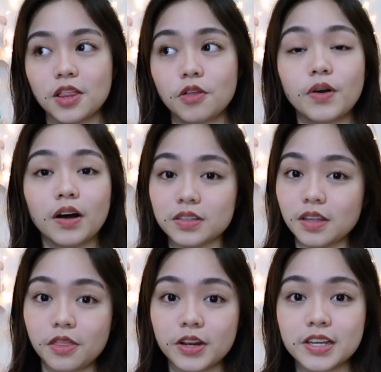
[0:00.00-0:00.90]
throughout the
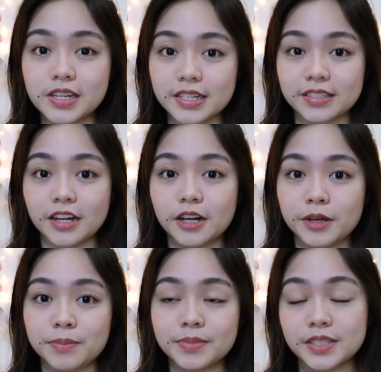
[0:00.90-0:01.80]
3 years that
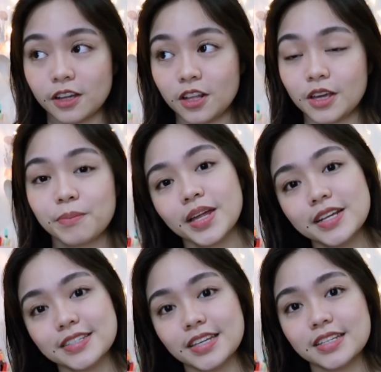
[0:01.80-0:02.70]
I'm studying
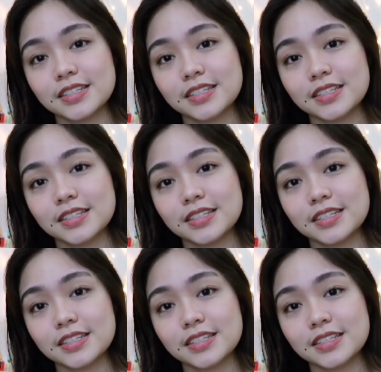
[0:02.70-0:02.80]
medicine.